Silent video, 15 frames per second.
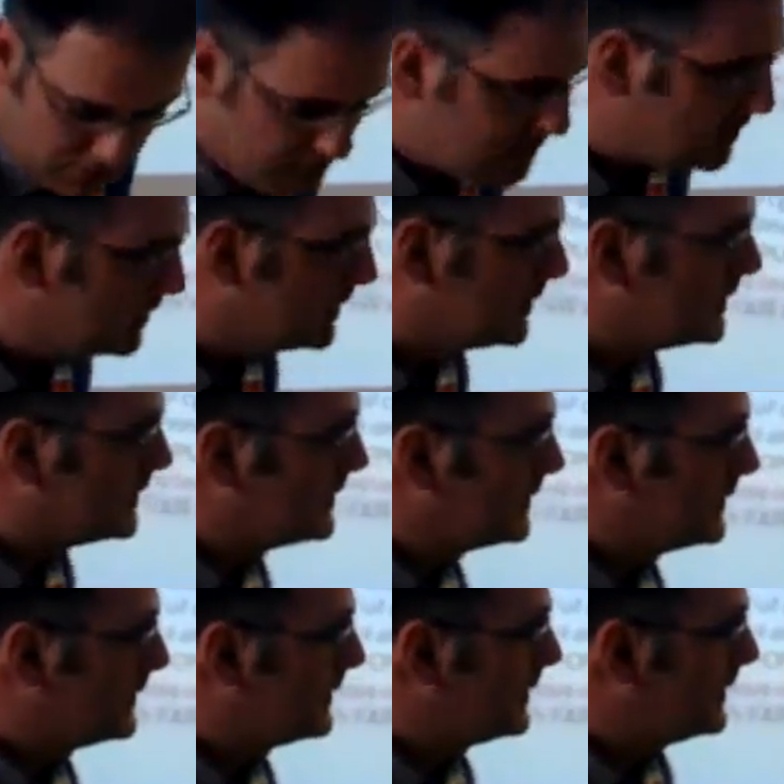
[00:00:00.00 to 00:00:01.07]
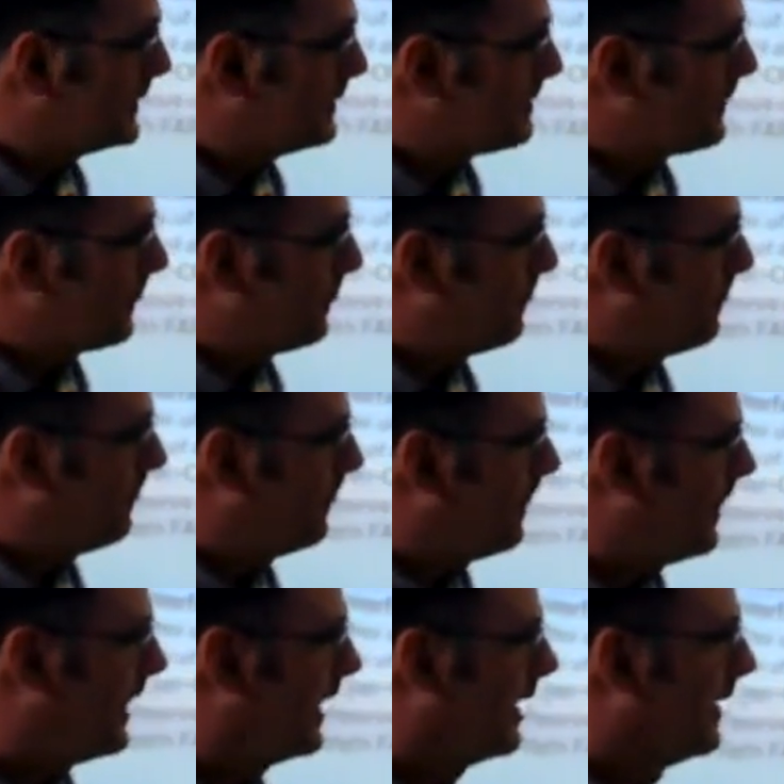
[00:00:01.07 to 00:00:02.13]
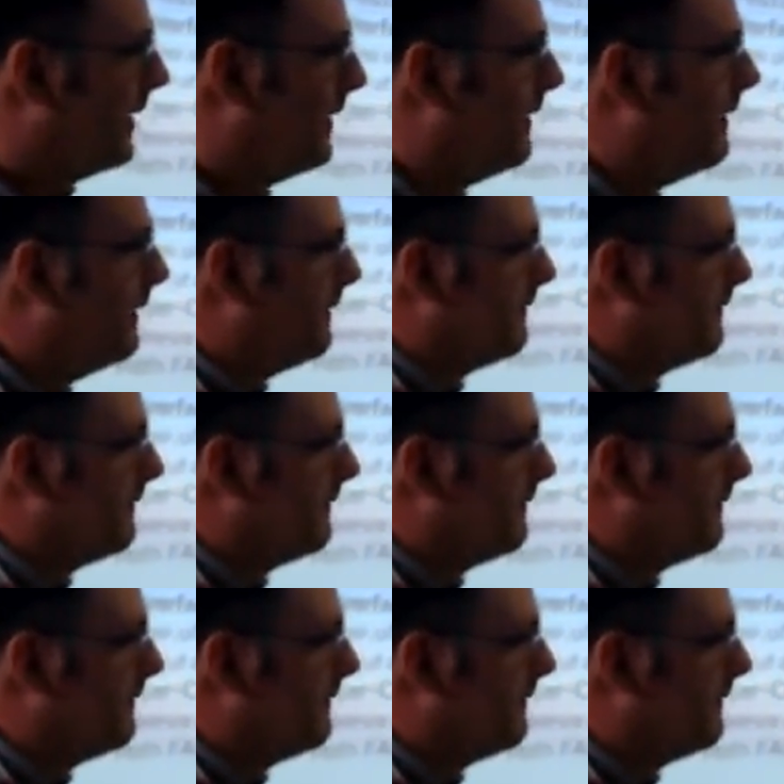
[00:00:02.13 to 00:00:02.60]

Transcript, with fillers: limited number uh, counting value,